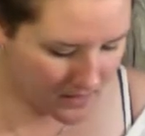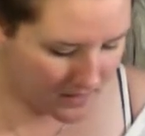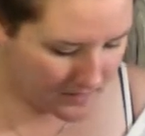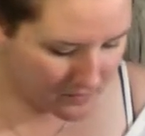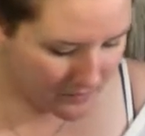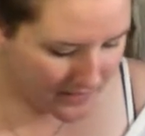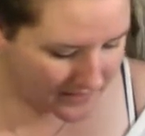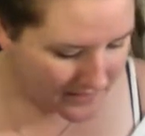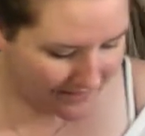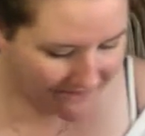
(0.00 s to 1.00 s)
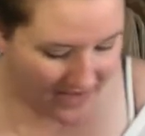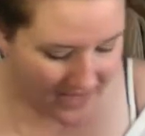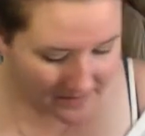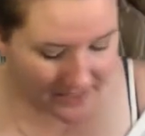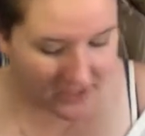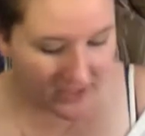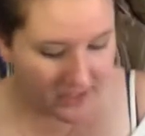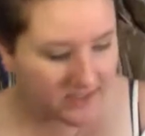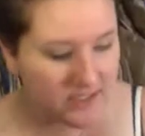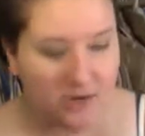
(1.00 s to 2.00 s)
going to move on to my face. I'm actually going
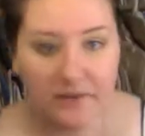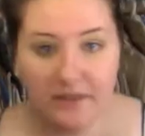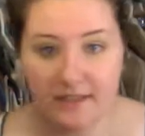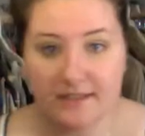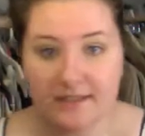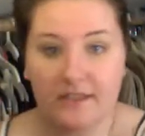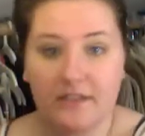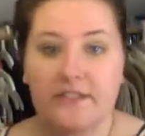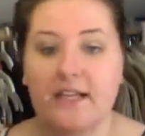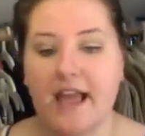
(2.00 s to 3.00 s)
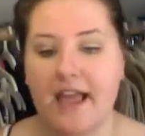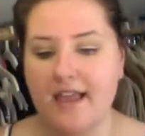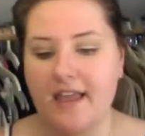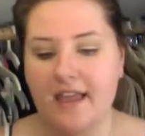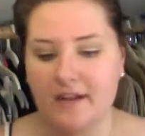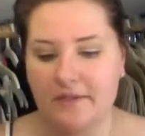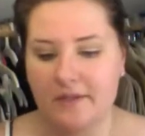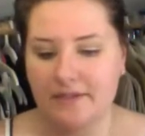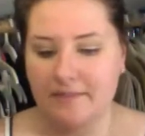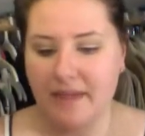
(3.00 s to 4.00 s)
to start with concealer today. And I'm
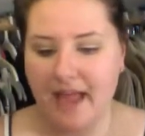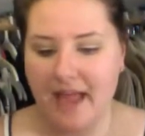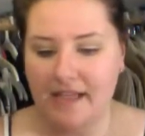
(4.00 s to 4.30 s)
using my